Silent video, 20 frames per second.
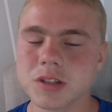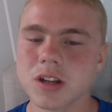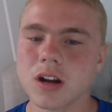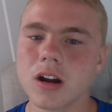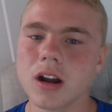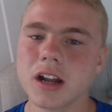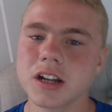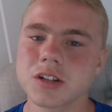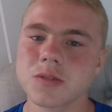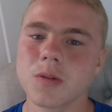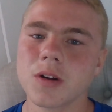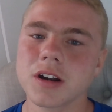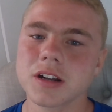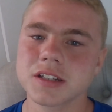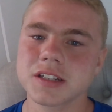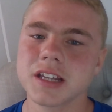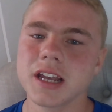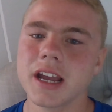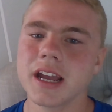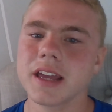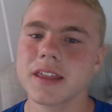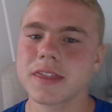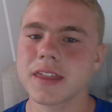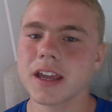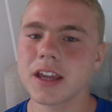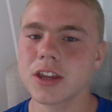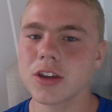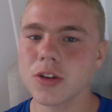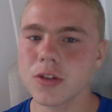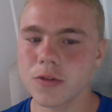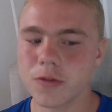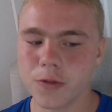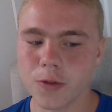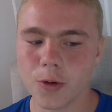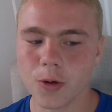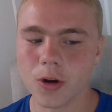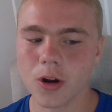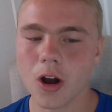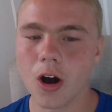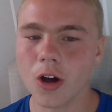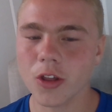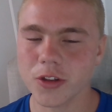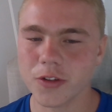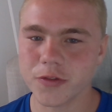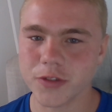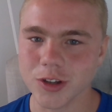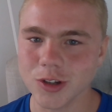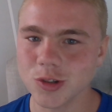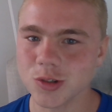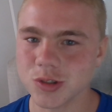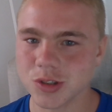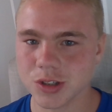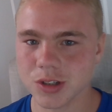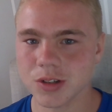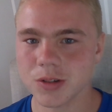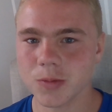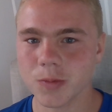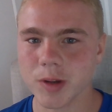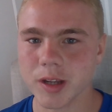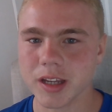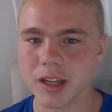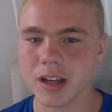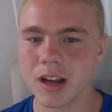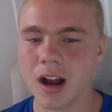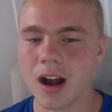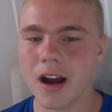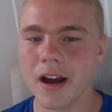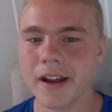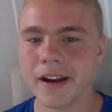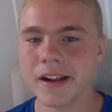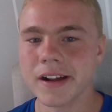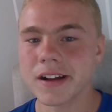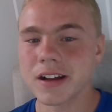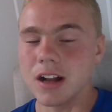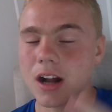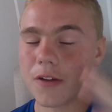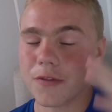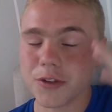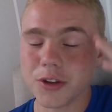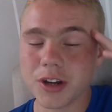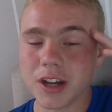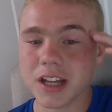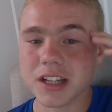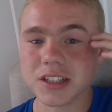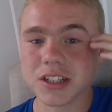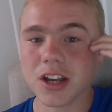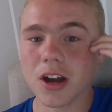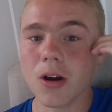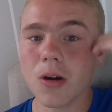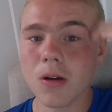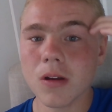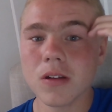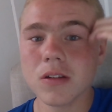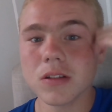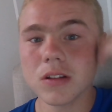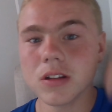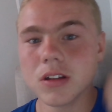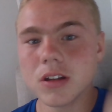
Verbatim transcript: we start, I just want to say thank you for all the views we got a few days ago